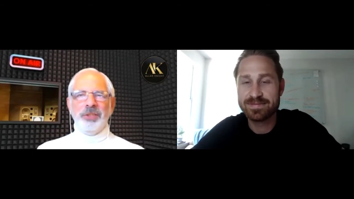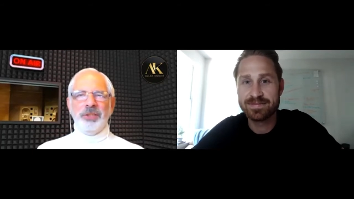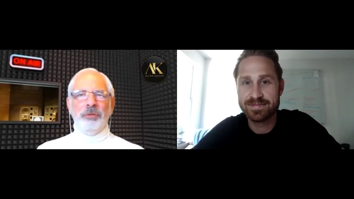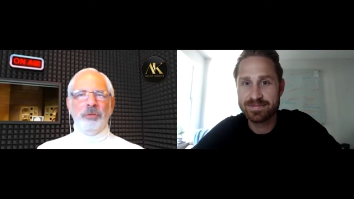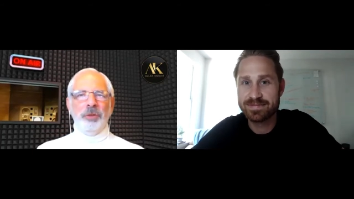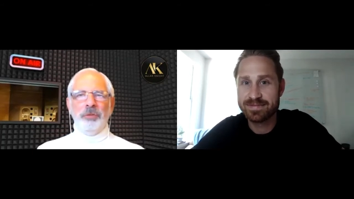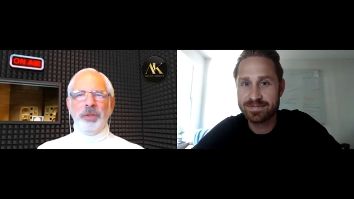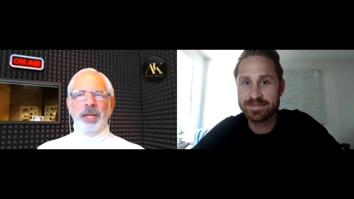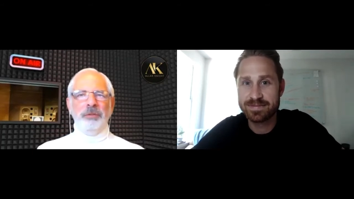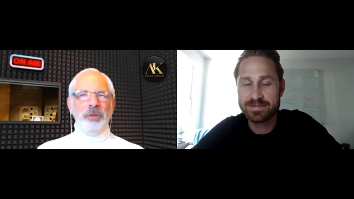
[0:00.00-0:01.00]
Speaker 1: They're full of
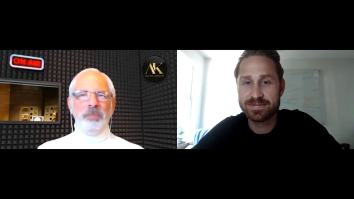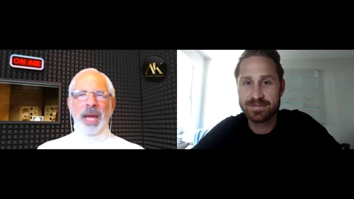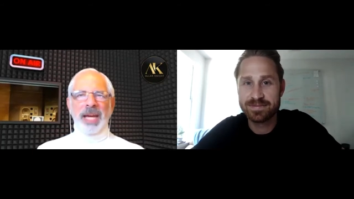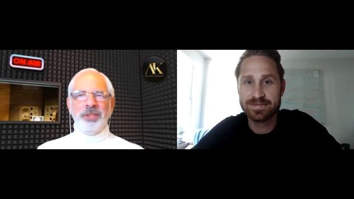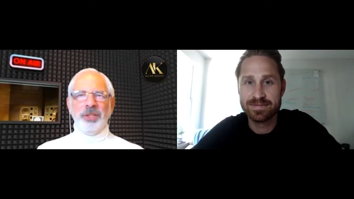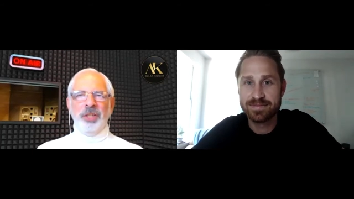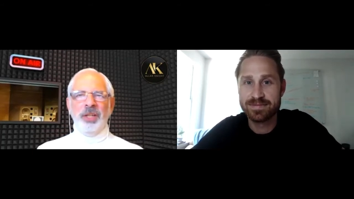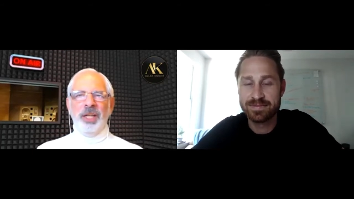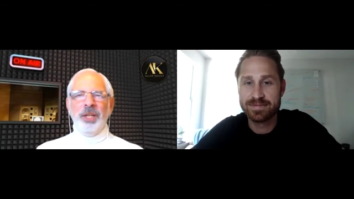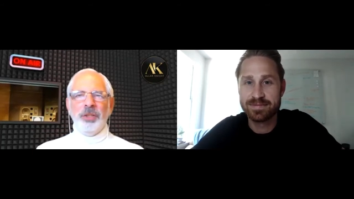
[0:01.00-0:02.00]
life and passion.
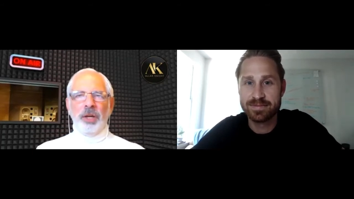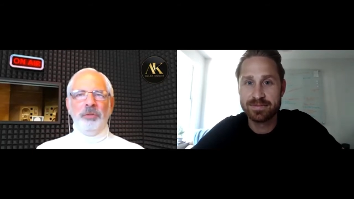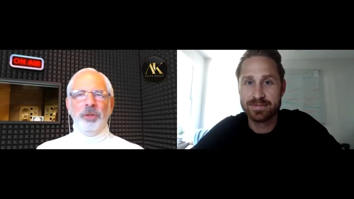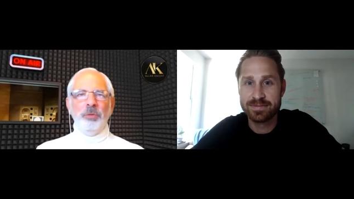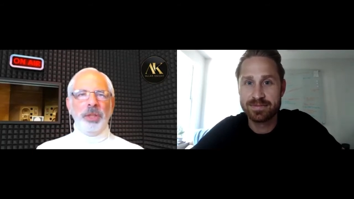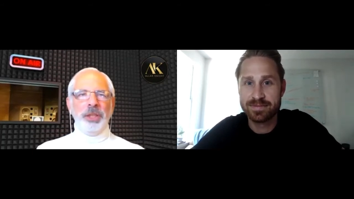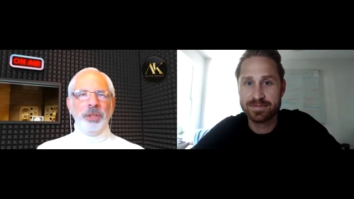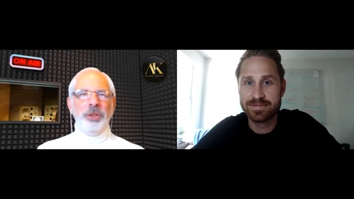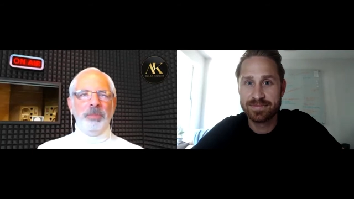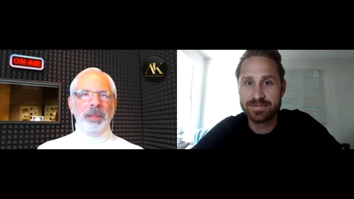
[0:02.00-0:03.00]
So I feel really
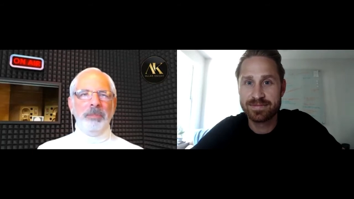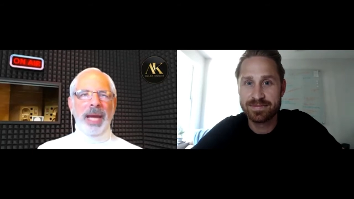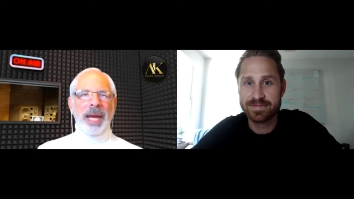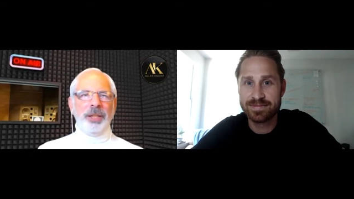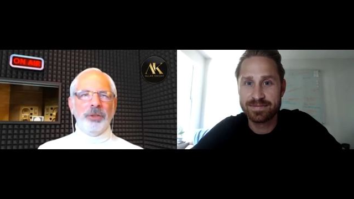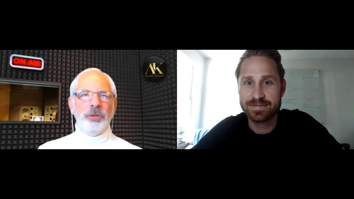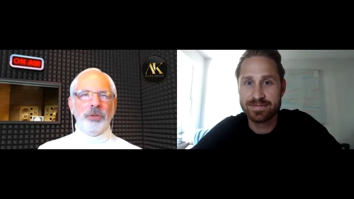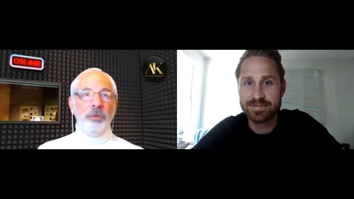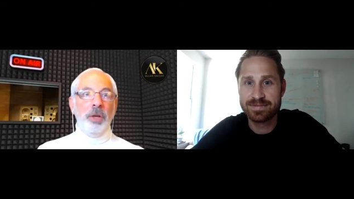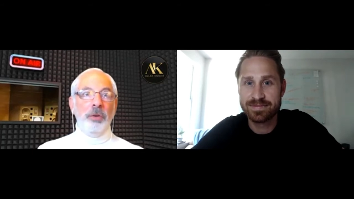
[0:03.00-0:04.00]
good being back here.
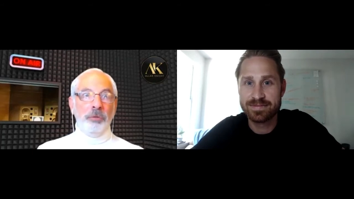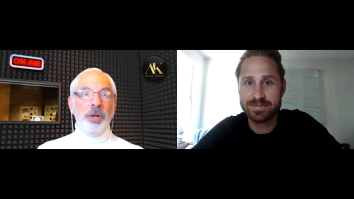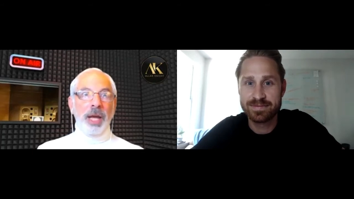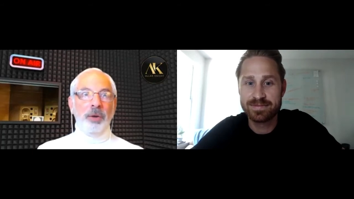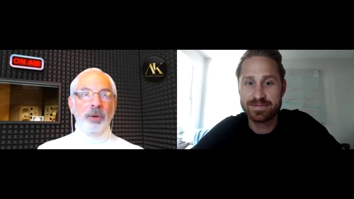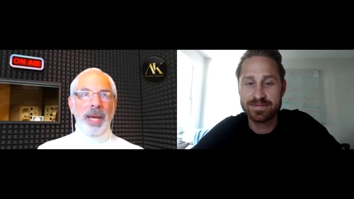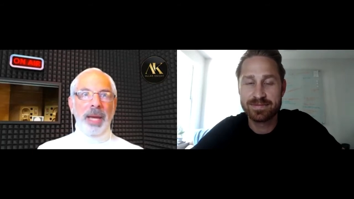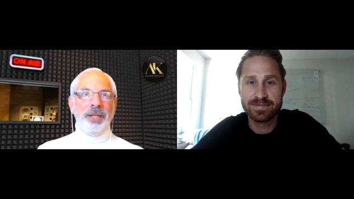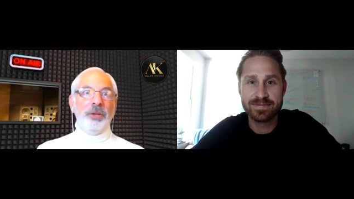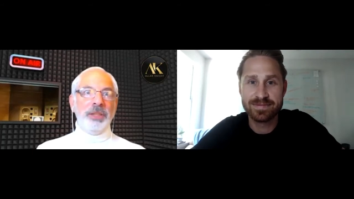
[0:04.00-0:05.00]
So for now, I'm back
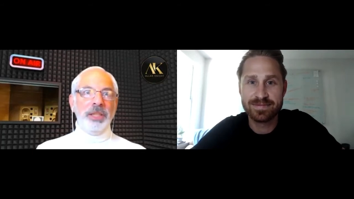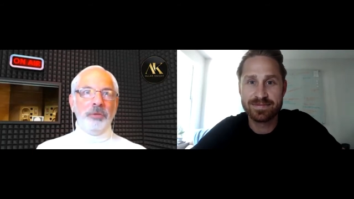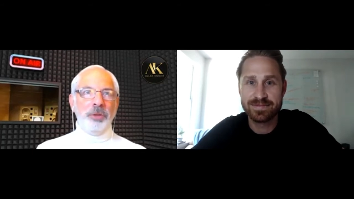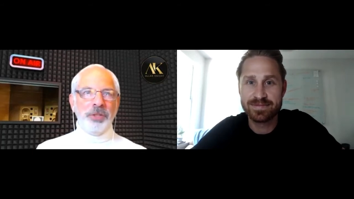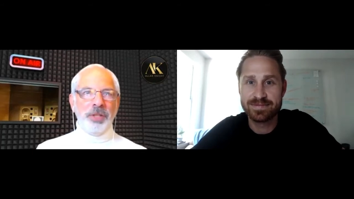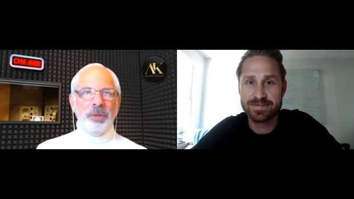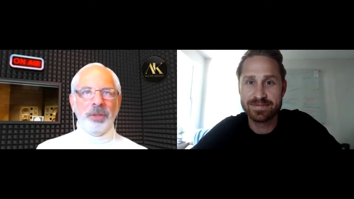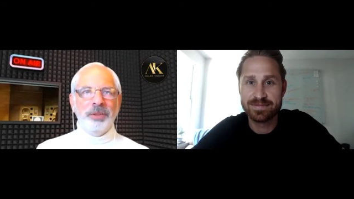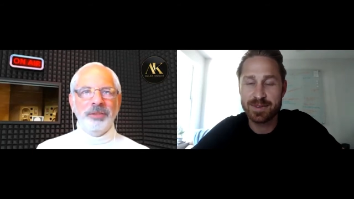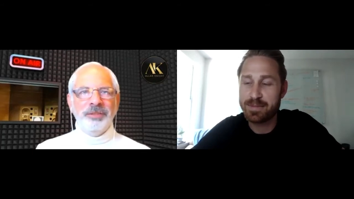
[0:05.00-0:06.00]
here, at least for the summer.
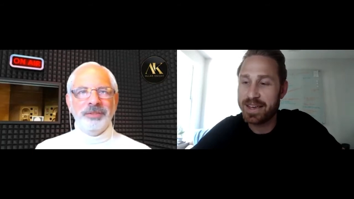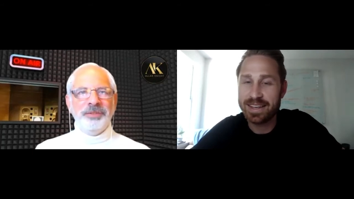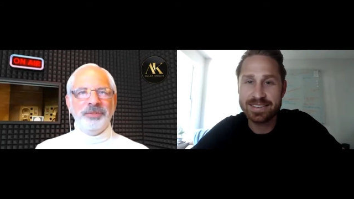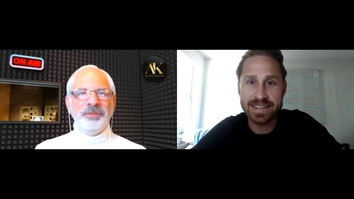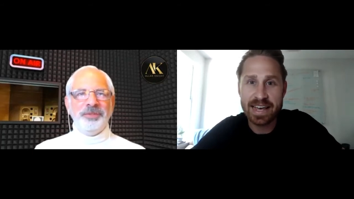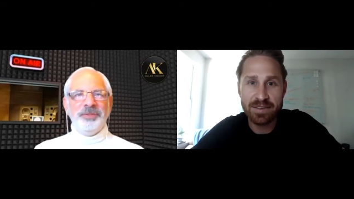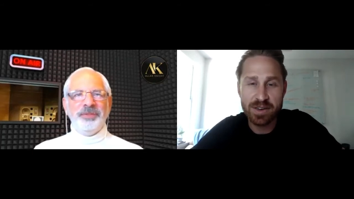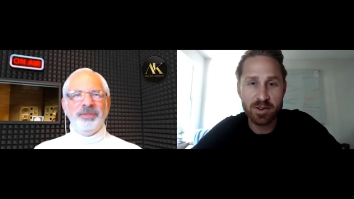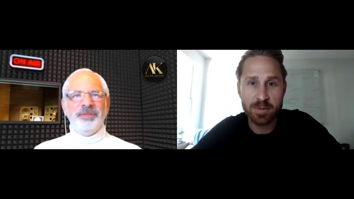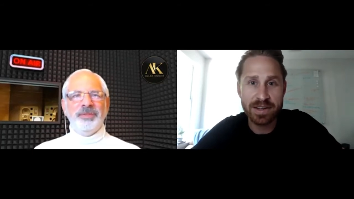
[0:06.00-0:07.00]
Speaker 2: Amazing. Have
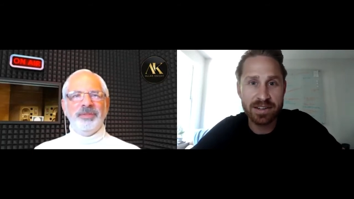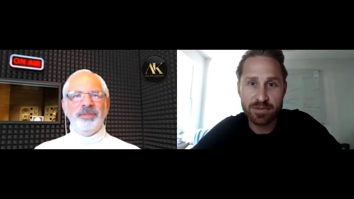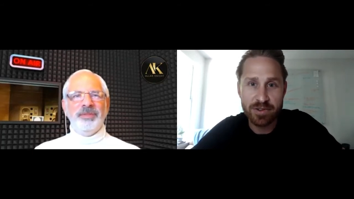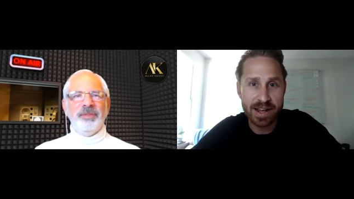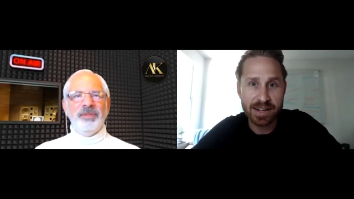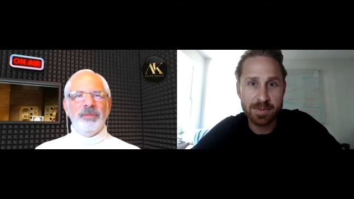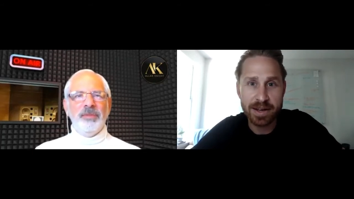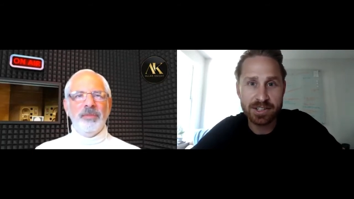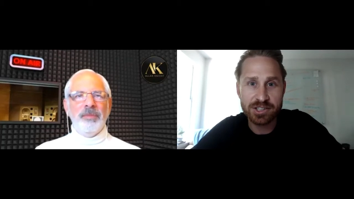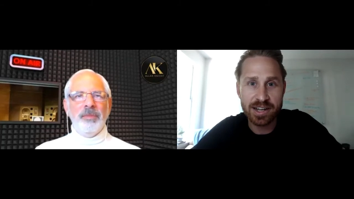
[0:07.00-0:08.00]
you ever been to France
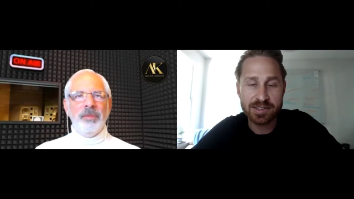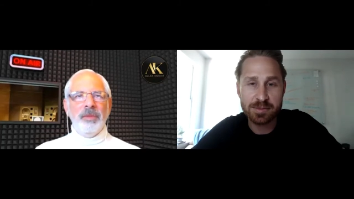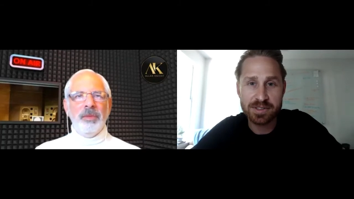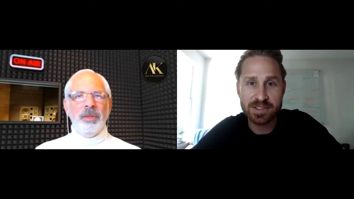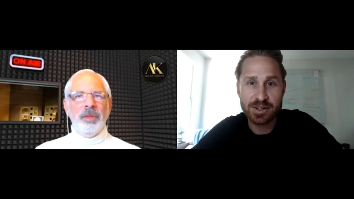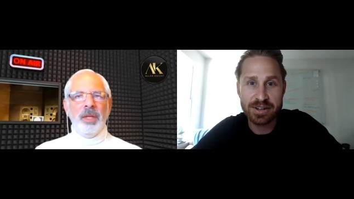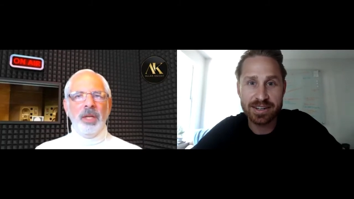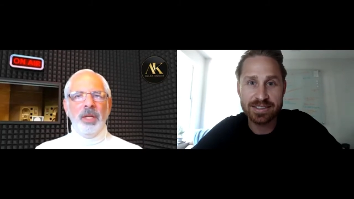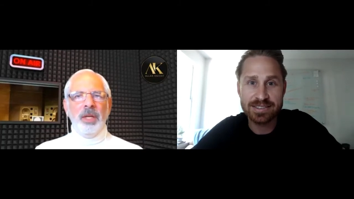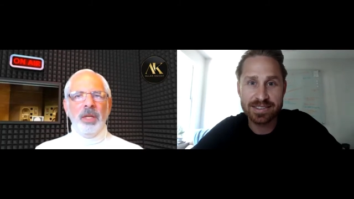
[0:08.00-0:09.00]
by any chance? I'm just
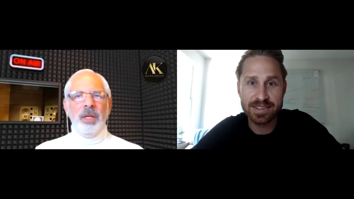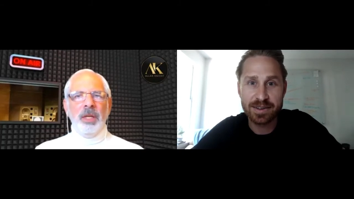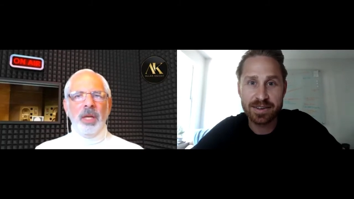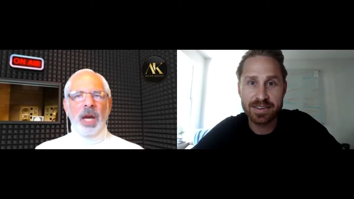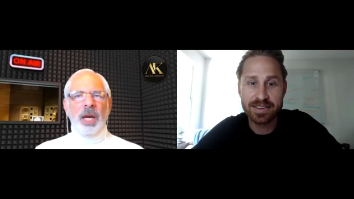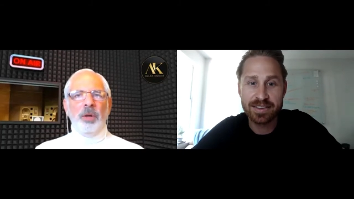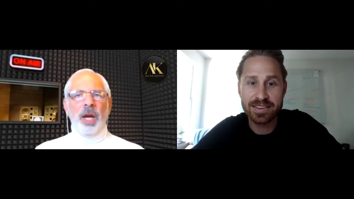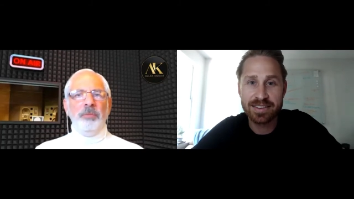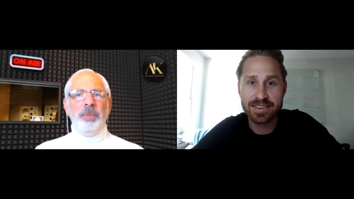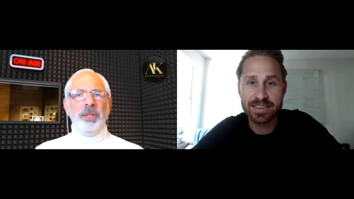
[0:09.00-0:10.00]
curious.
Speaker 1: I,
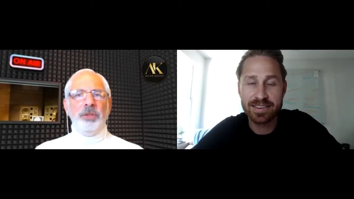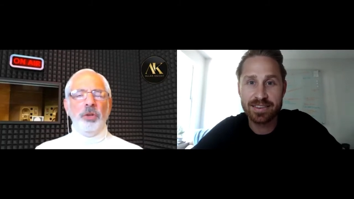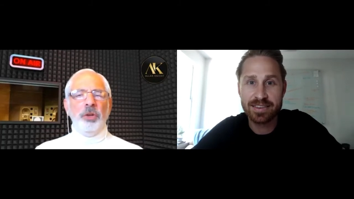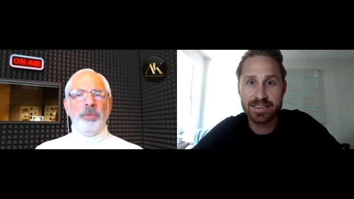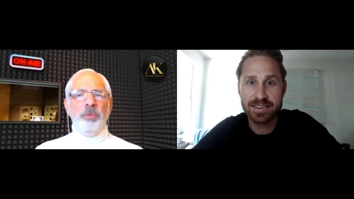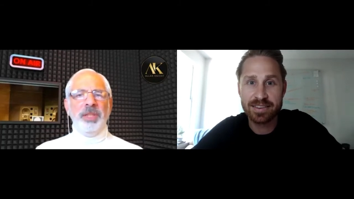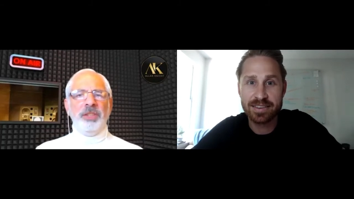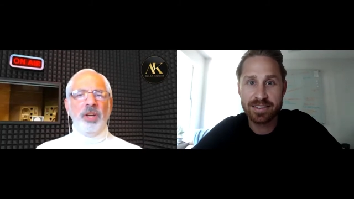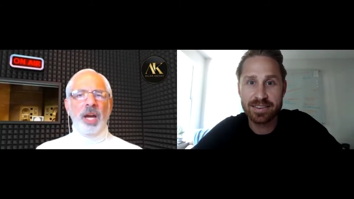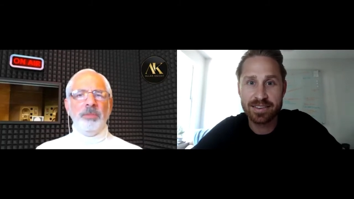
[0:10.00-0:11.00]
I've been to Europe three
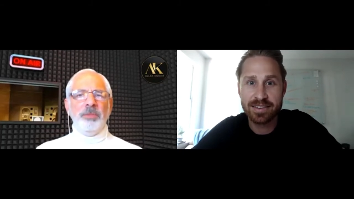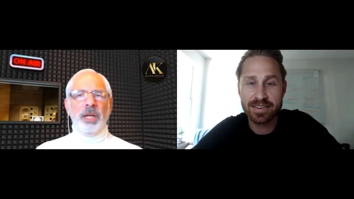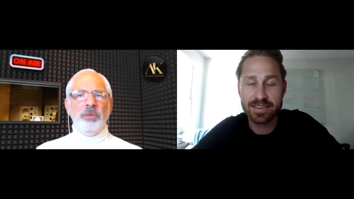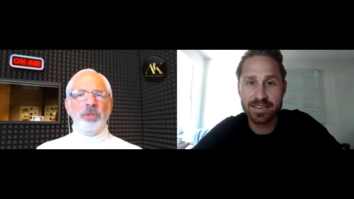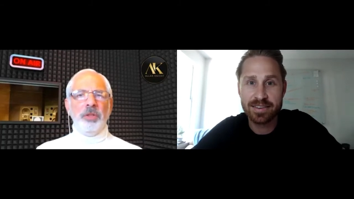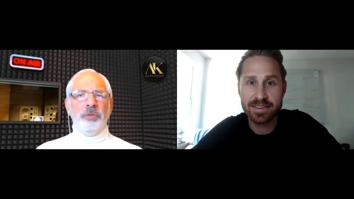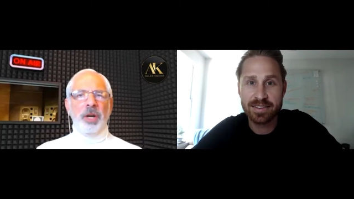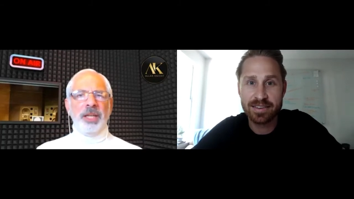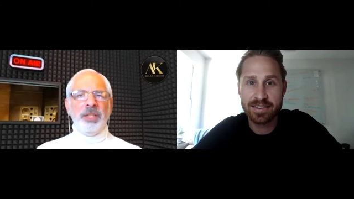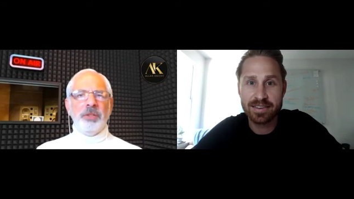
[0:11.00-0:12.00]
times and I was in France